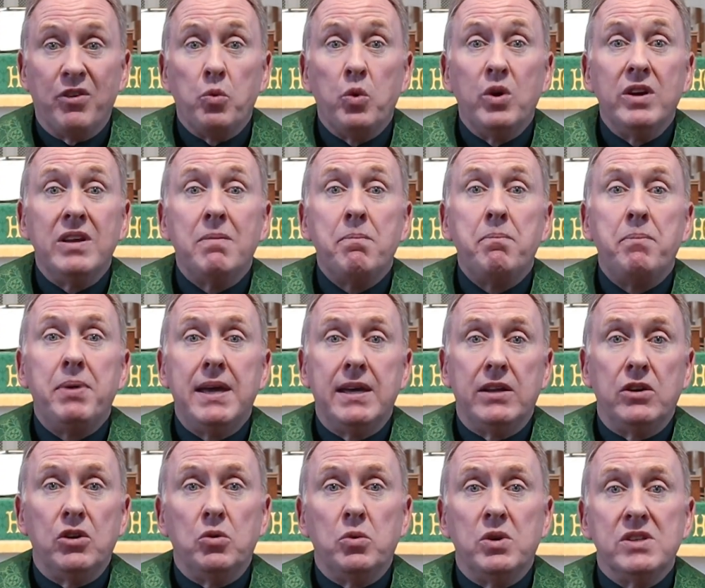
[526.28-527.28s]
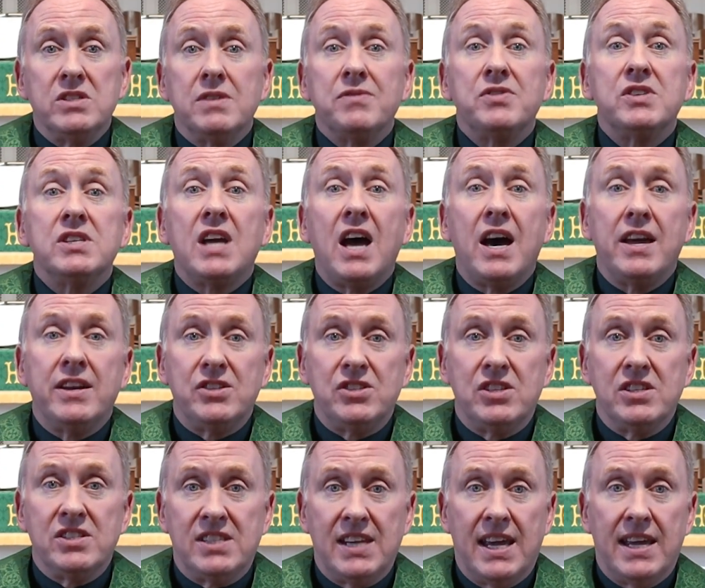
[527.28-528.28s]
for William Pitt, who was of Scottish
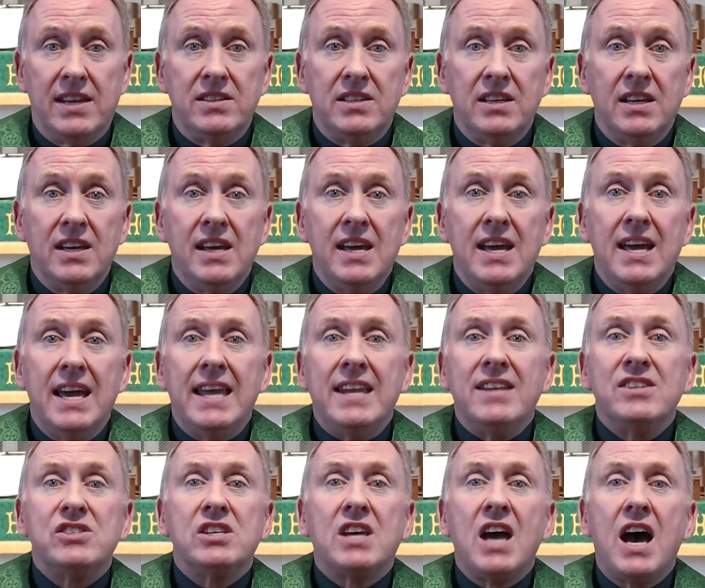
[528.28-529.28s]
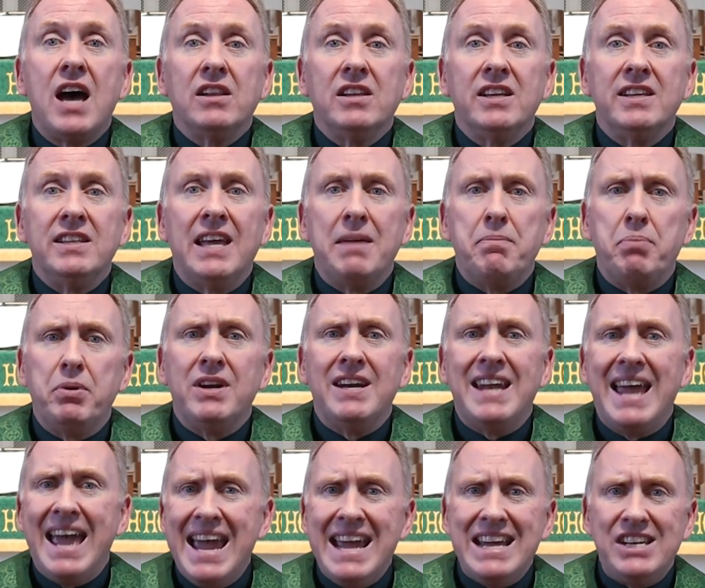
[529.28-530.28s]
descent. And in Scotland, they put
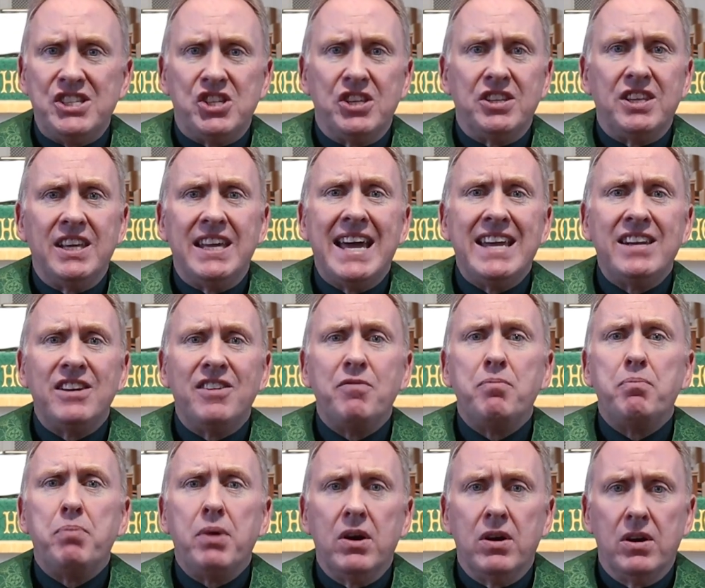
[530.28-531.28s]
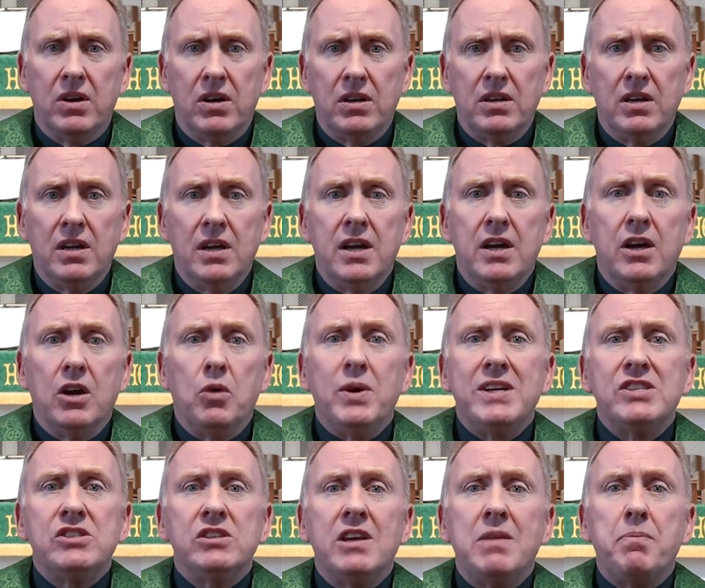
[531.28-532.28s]
an H at the end of Berg,
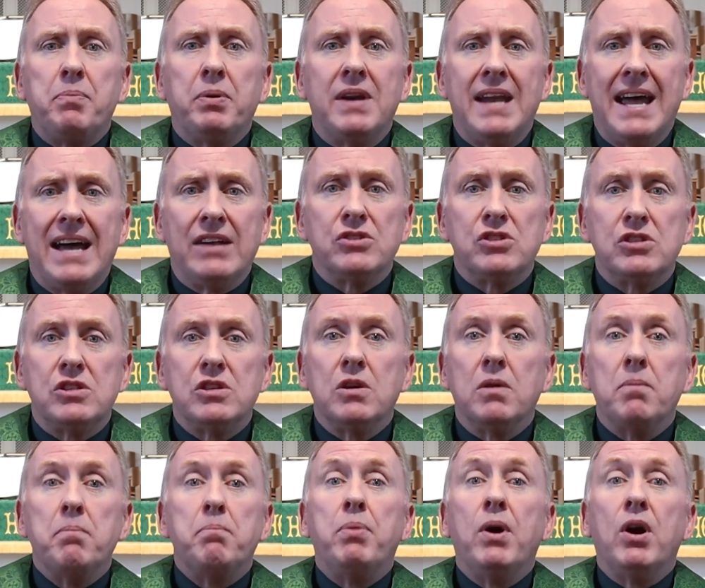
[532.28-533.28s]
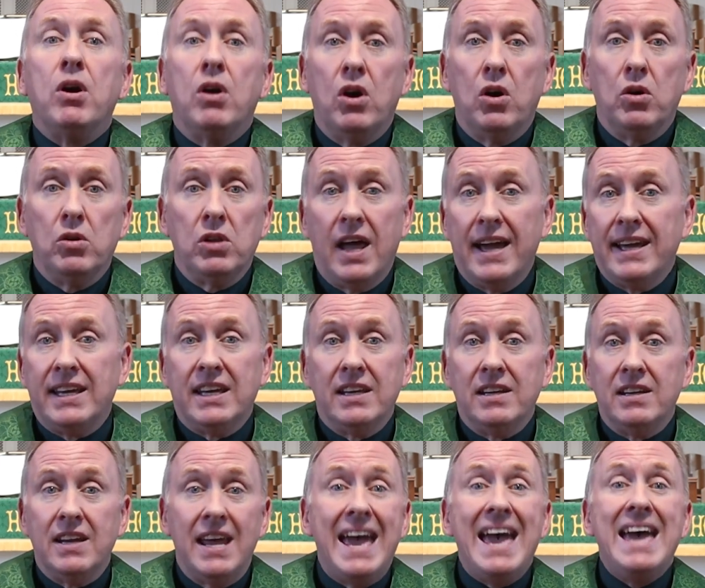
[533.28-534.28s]
originally pronounced Burrow, like
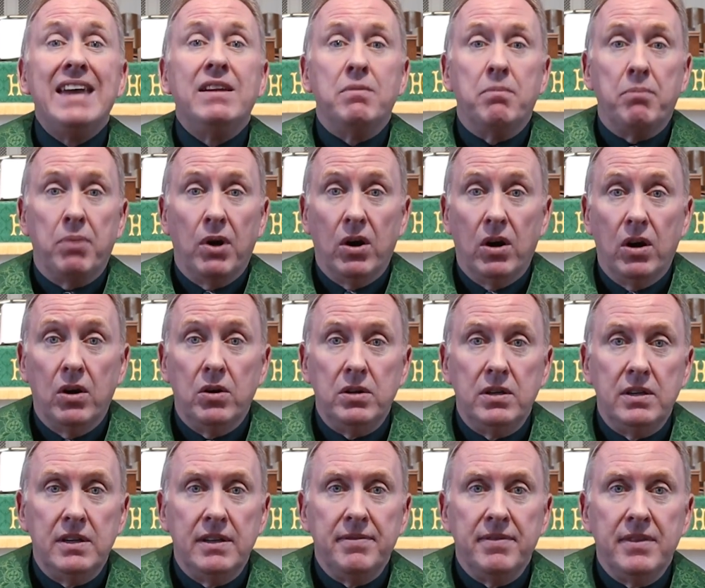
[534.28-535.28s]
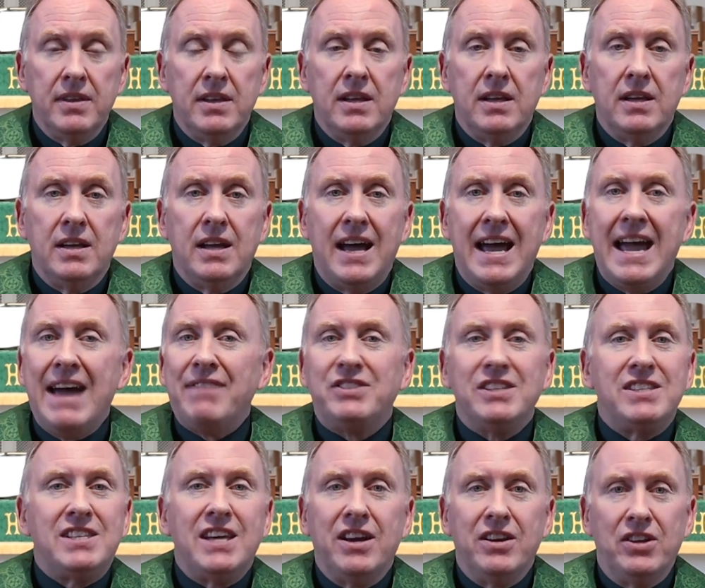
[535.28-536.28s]
in Edinburgh. I have
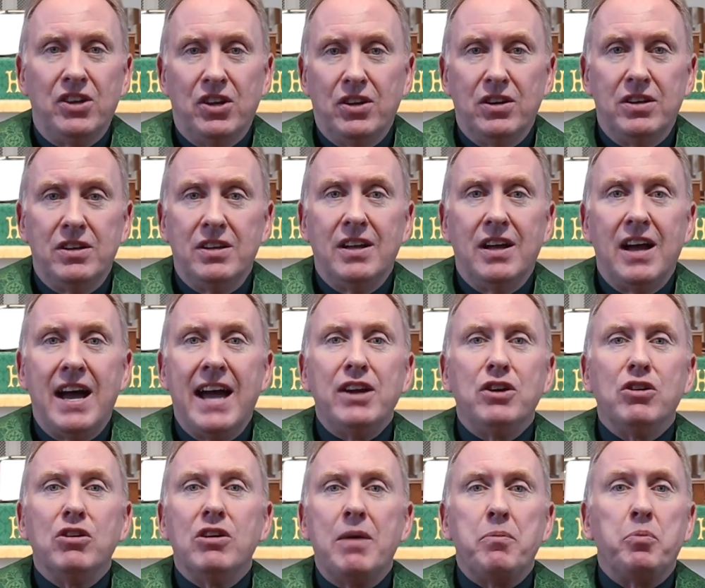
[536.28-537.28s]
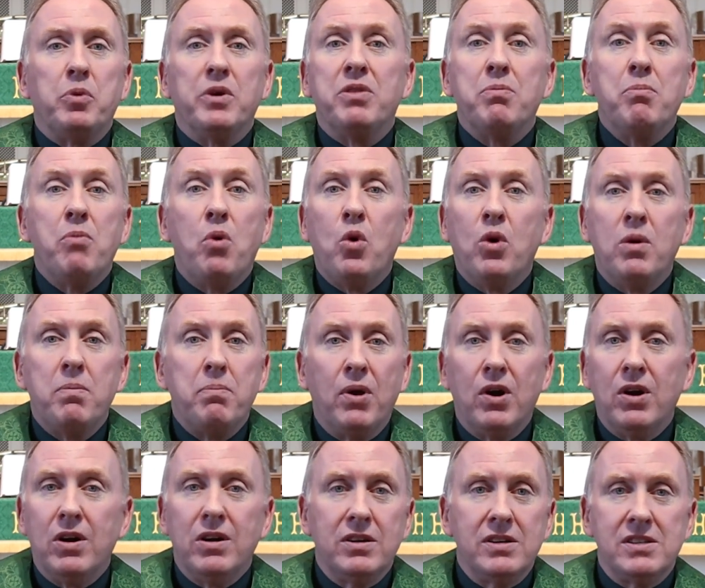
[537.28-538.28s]
to tell you, I grew up with more
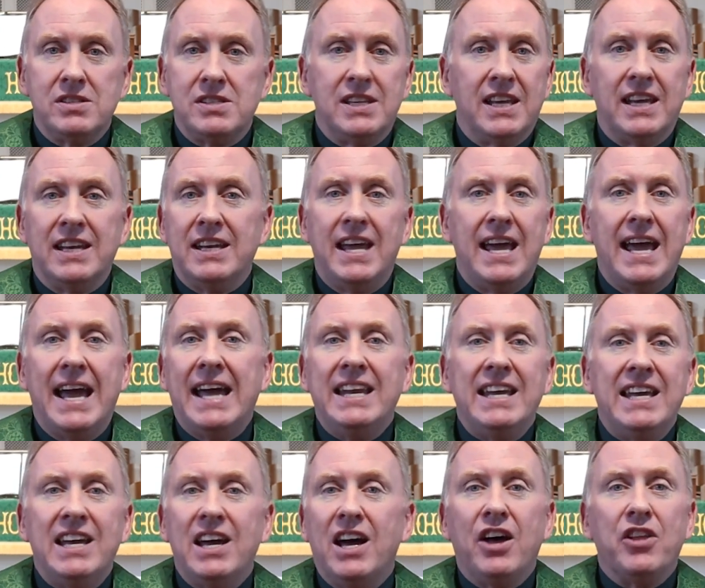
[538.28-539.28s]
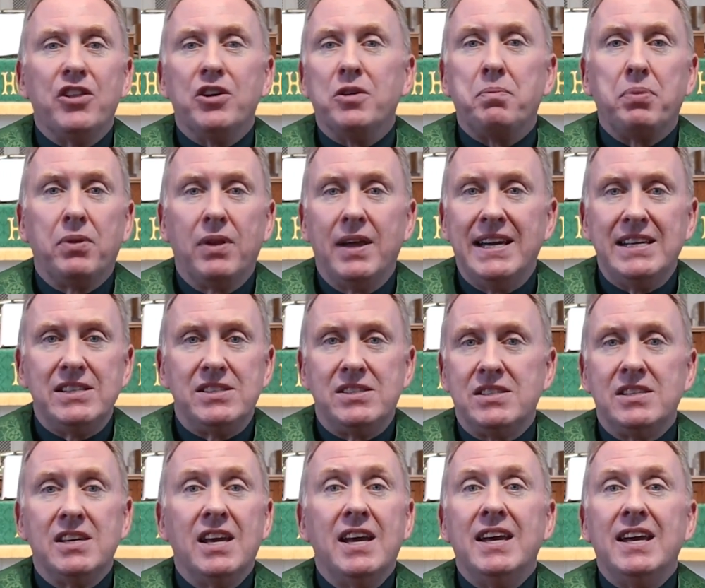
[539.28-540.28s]
Bergs than any other
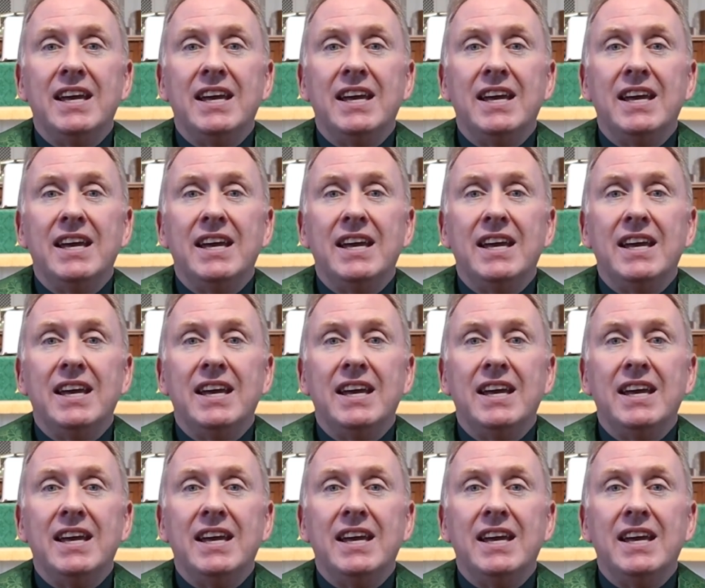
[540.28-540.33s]
place